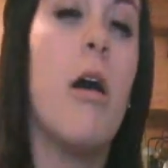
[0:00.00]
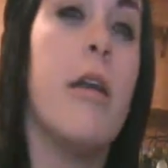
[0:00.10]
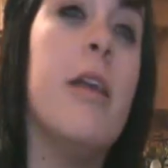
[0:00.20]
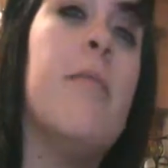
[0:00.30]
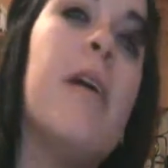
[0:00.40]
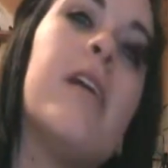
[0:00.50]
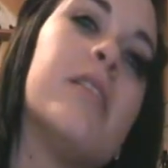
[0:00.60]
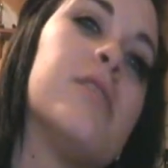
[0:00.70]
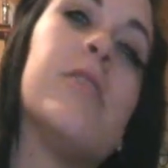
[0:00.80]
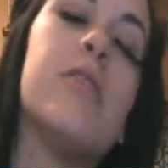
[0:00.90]
on eBay,
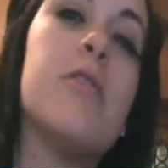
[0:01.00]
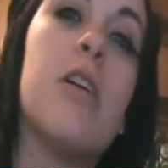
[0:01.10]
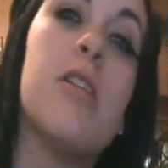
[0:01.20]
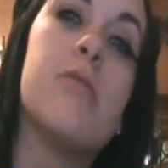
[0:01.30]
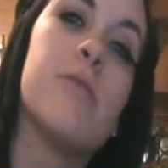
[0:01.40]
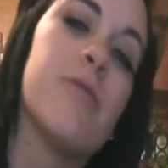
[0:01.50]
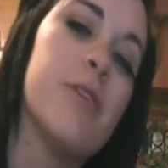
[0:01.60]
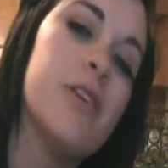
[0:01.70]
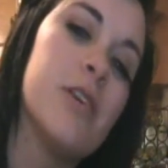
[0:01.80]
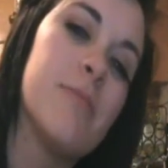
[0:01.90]
it's three hundred dollars with
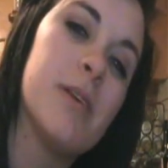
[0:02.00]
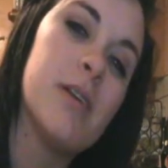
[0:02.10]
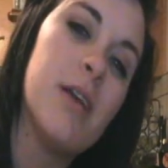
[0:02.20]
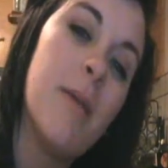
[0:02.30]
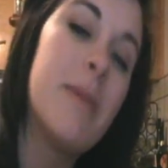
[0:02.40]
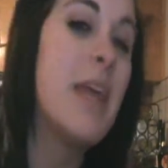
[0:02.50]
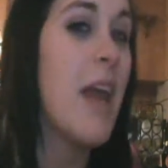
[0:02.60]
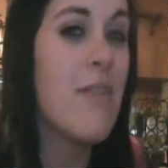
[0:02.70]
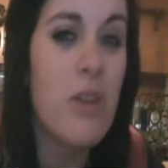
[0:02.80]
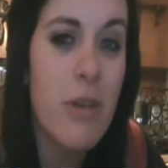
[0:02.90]
free shipping. But then
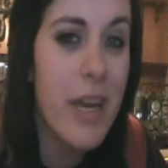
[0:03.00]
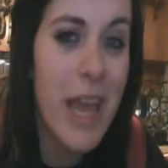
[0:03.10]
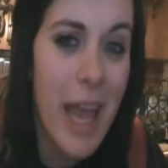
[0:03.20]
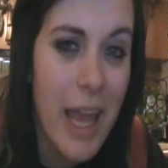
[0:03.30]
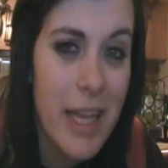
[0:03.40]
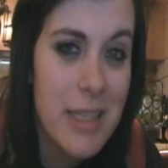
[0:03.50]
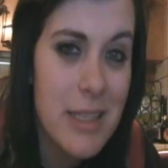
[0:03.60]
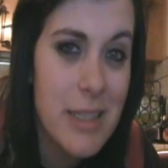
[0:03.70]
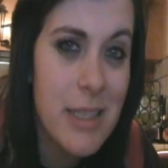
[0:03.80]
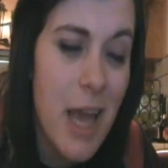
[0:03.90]
I have to go get a
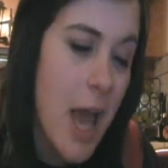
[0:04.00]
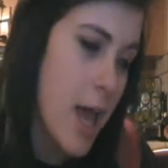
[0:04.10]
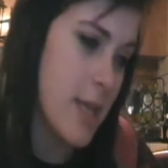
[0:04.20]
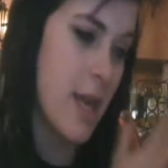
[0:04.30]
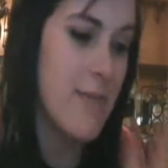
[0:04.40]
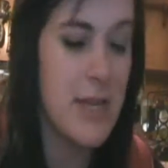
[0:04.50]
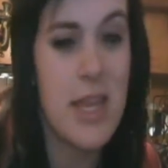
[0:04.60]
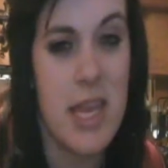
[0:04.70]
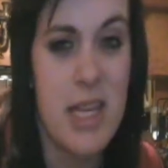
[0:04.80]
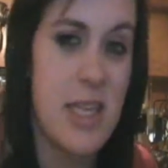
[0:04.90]
case. And then I have to
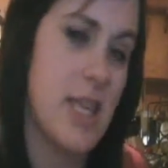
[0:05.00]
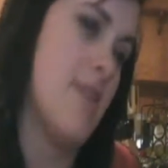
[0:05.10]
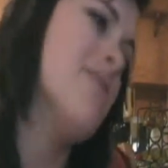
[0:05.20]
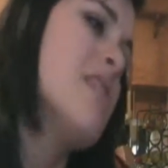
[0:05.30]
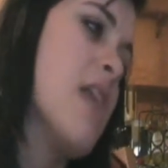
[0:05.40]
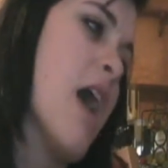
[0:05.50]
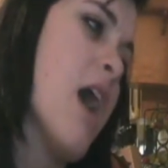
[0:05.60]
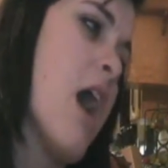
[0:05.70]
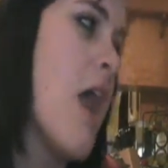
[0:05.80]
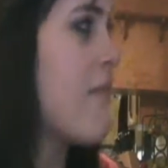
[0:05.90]
get this, and I have to get
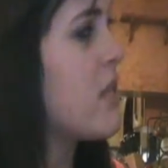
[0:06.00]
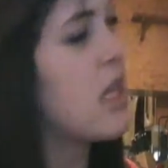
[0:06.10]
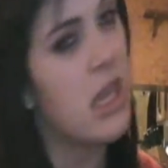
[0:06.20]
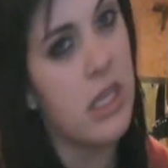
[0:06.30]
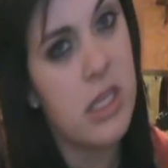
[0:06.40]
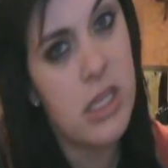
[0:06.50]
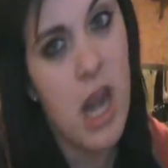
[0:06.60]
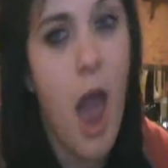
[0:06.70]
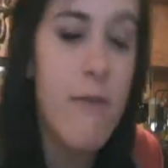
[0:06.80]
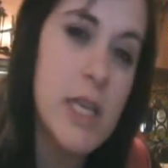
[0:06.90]
that, and I have to get this,
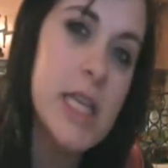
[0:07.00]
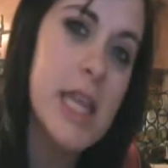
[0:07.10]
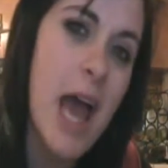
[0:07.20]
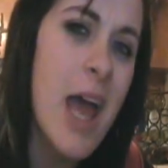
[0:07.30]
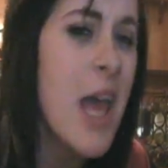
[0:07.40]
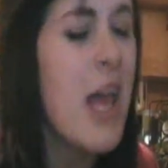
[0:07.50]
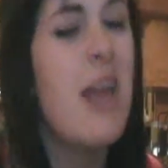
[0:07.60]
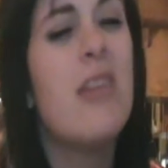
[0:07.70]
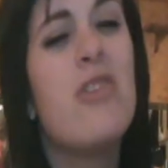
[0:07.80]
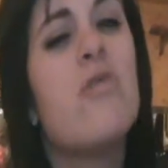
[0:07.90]
and I have to get that.
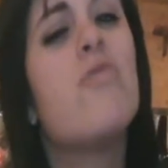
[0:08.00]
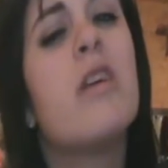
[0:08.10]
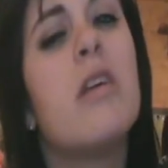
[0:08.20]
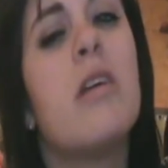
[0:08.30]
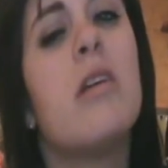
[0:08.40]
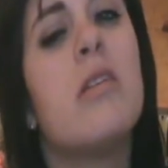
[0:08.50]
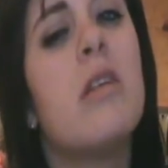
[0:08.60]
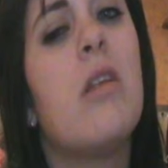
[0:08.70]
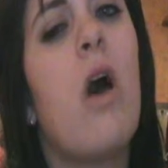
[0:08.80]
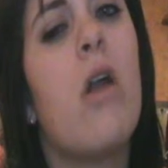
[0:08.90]
And it's just really,
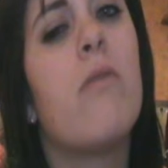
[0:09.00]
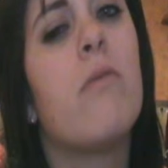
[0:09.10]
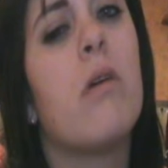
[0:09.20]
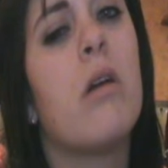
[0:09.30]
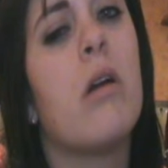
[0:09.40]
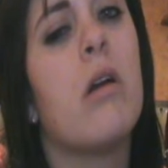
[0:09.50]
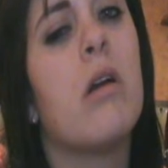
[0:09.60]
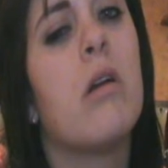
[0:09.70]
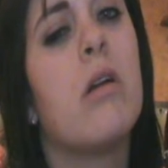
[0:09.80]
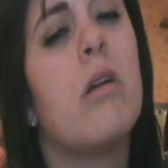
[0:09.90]
it's a lot of
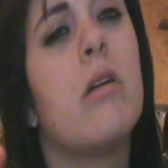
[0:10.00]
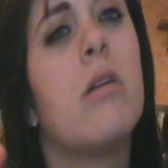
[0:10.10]
work.